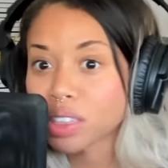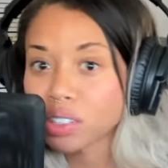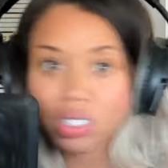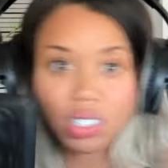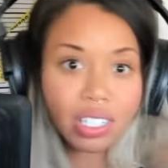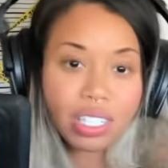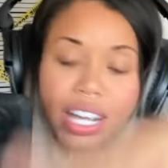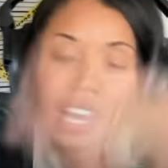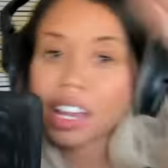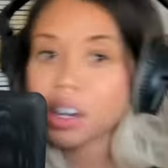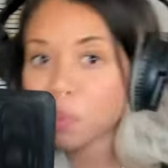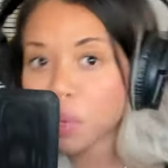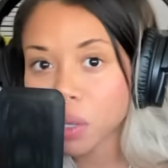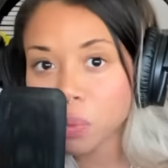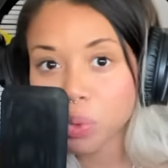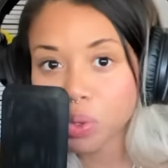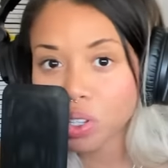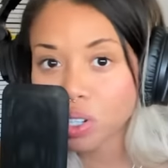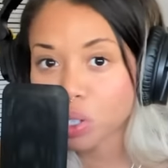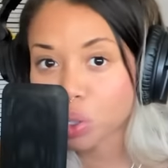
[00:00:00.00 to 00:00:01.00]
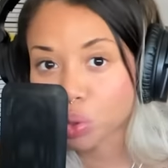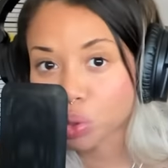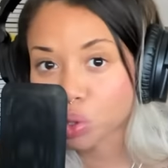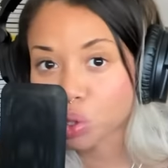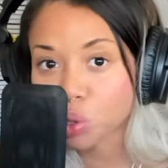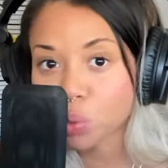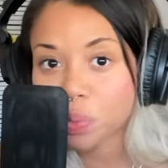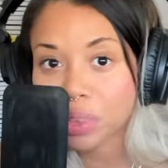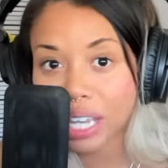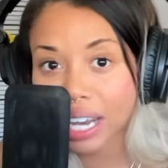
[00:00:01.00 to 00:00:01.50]
there's 10 people in a
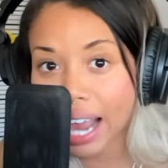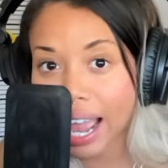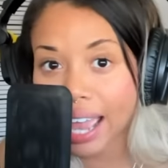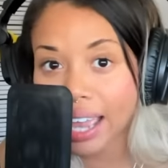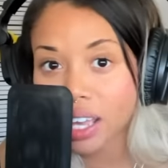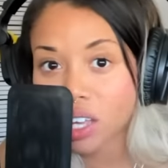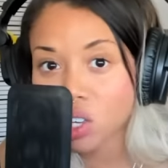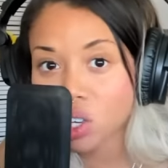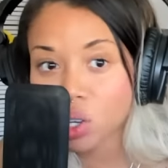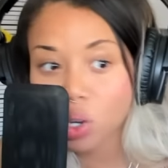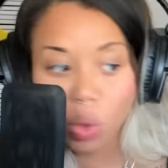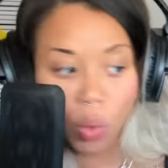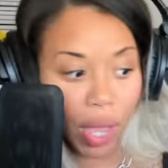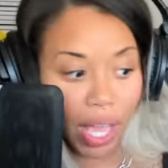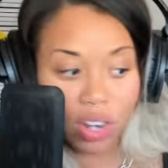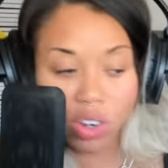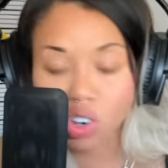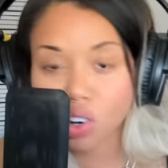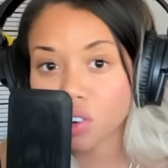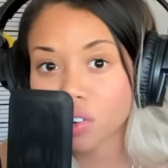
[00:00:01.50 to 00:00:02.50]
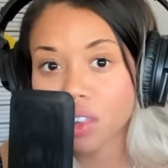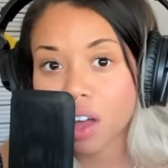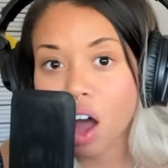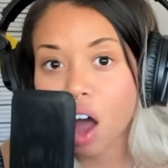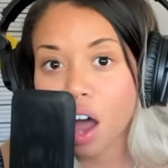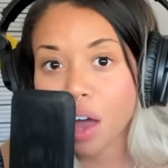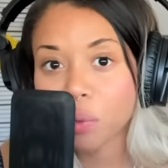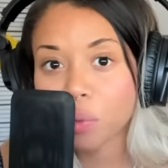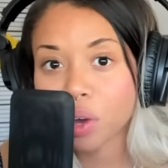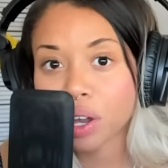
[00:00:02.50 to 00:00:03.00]
group that hate you and you're the
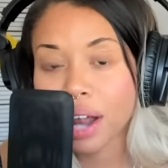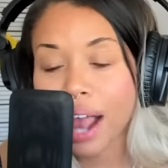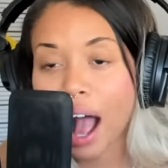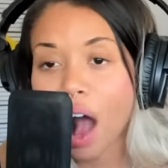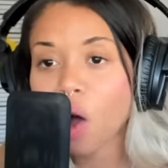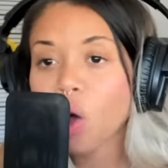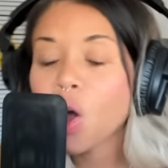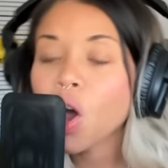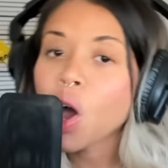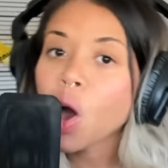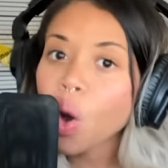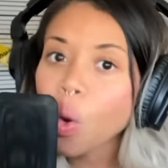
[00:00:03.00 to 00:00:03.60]
odd one out,